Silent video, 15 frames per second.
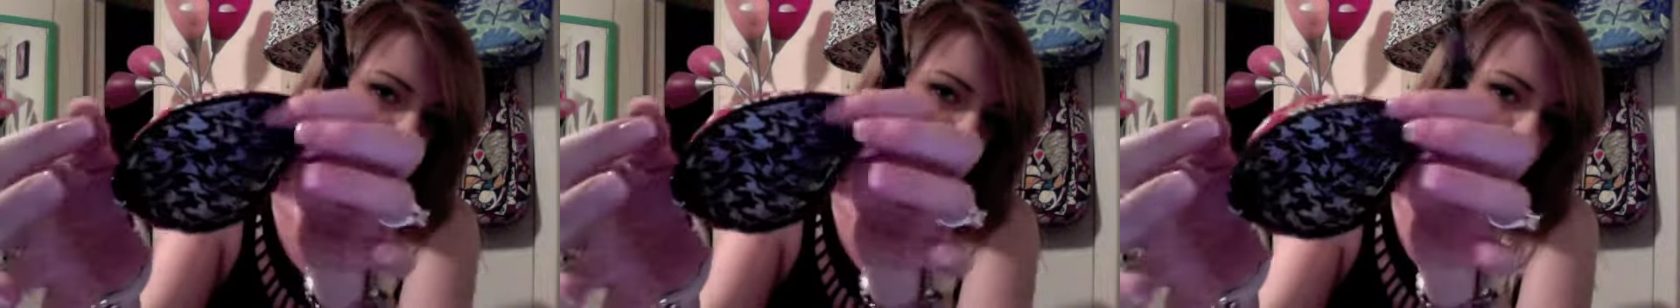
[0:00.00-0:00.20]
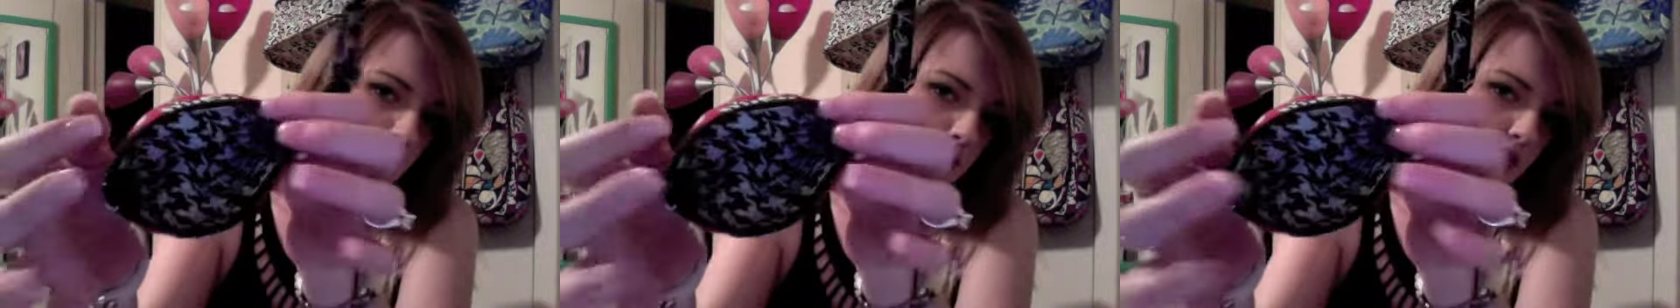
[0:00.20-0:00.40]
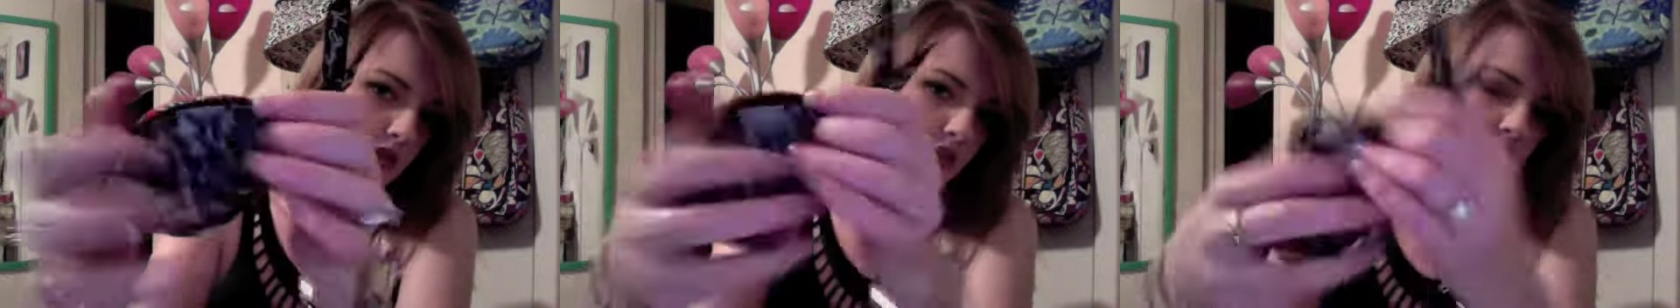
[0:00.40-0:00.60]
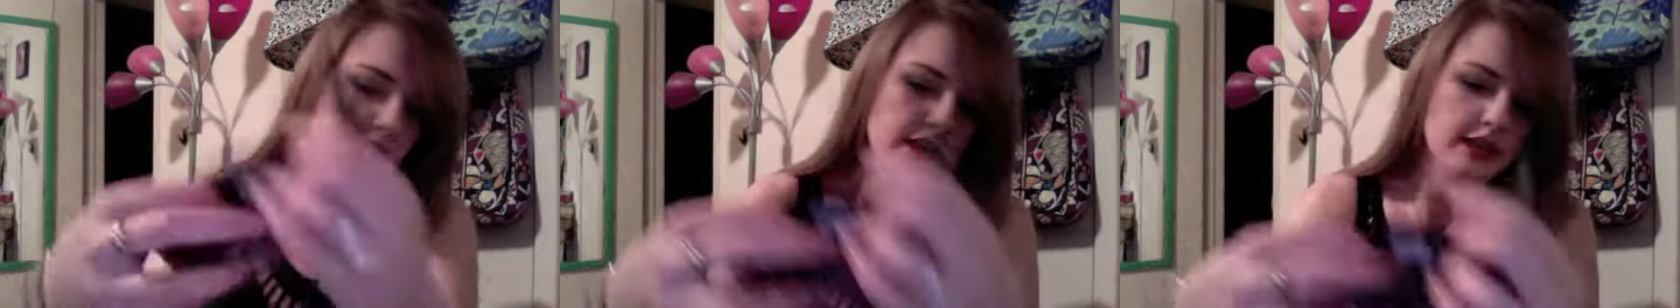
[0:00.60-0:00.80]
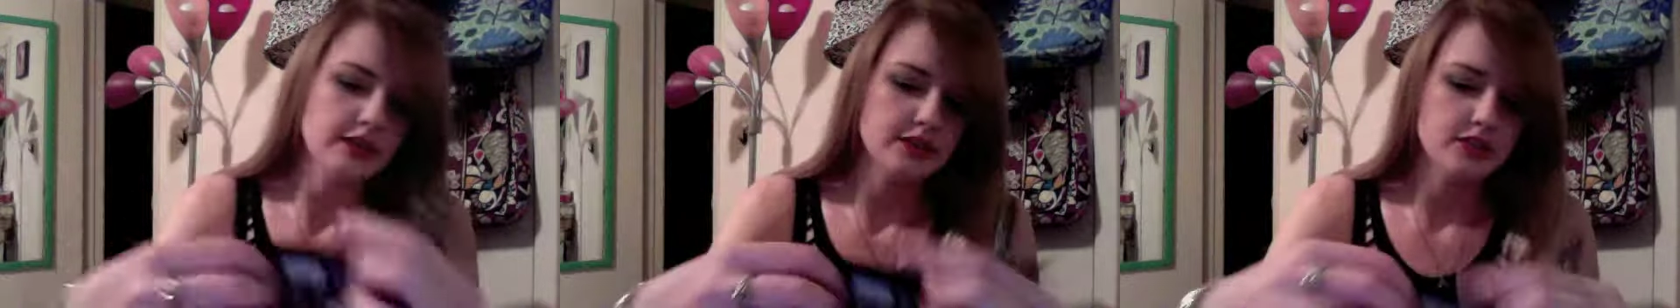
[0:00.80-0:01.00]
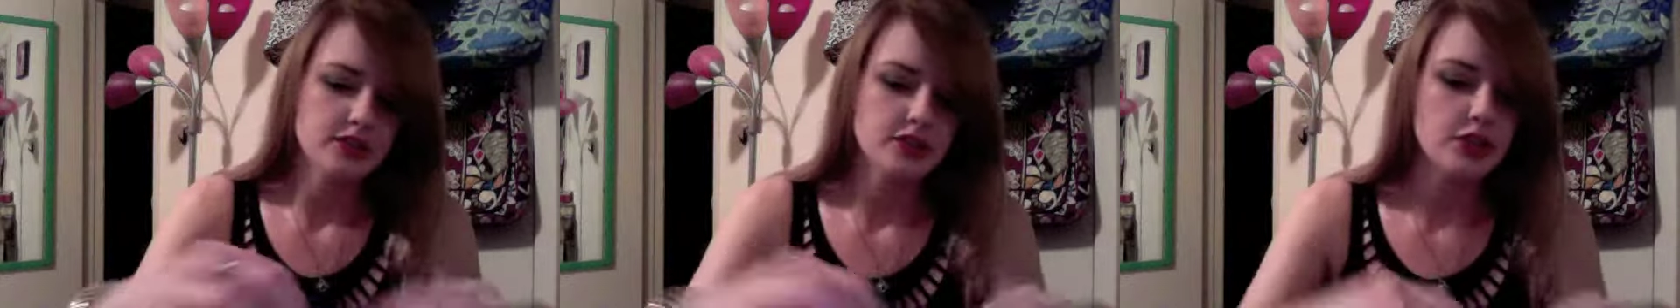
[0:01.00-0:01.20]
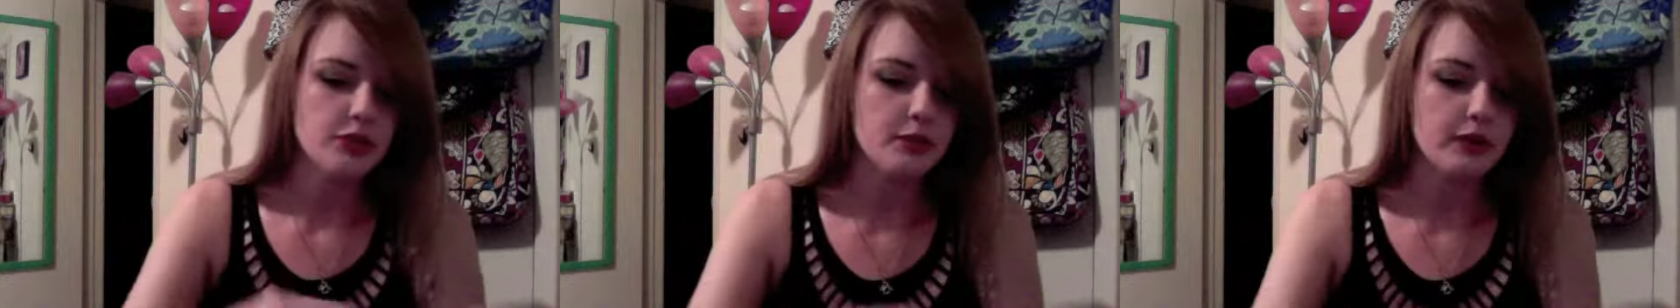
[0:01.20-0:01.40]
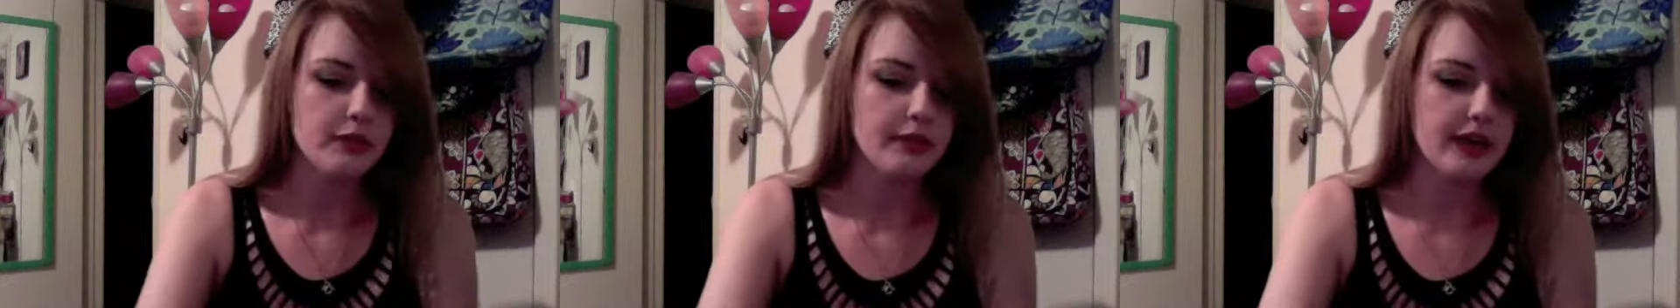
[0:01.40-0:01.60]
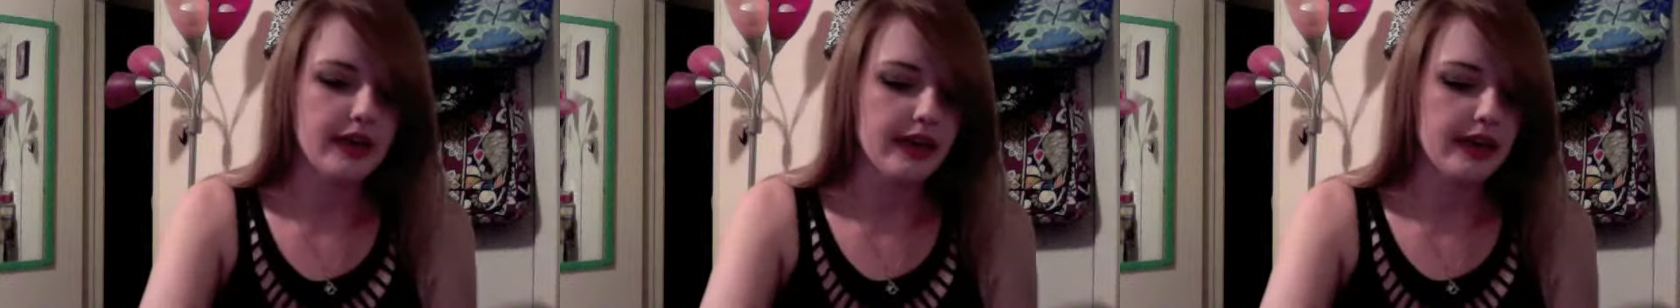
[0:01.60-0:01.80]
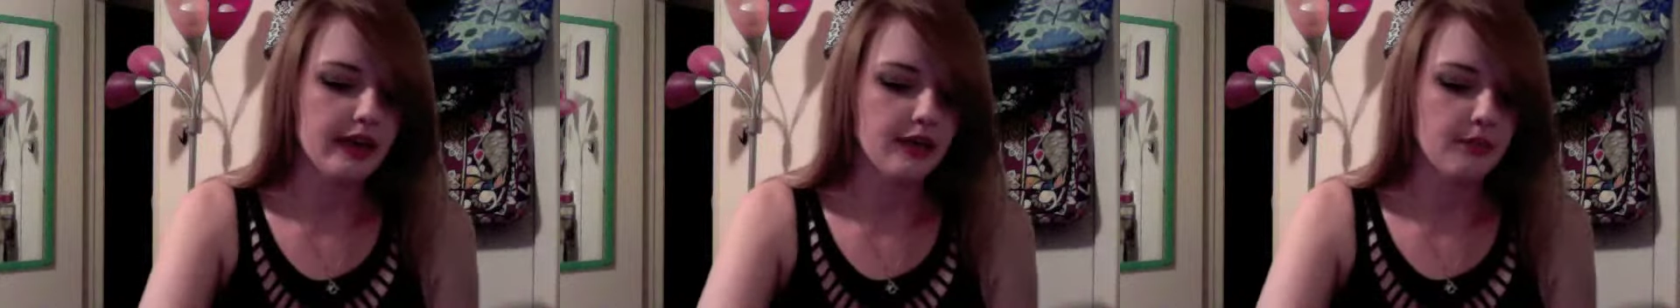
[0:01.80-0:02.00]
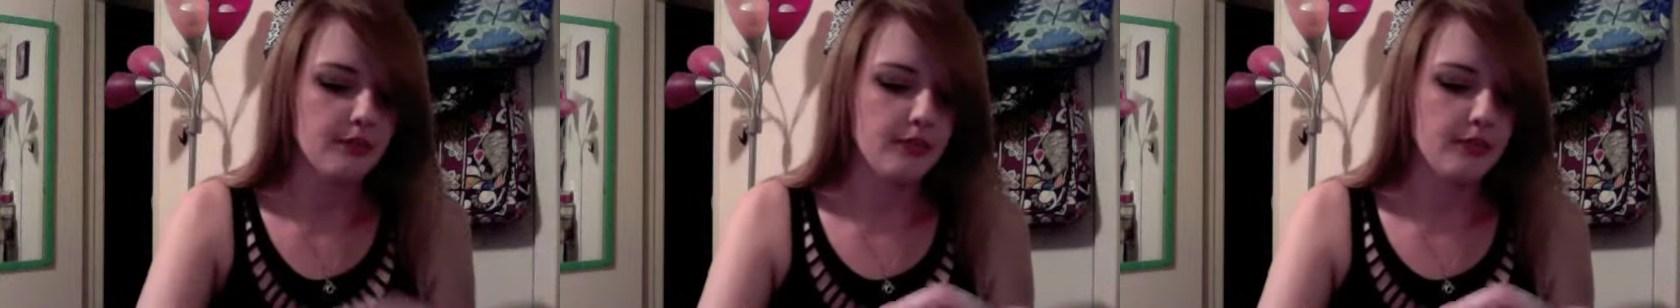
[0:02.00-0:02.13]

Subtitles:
So it's not super big,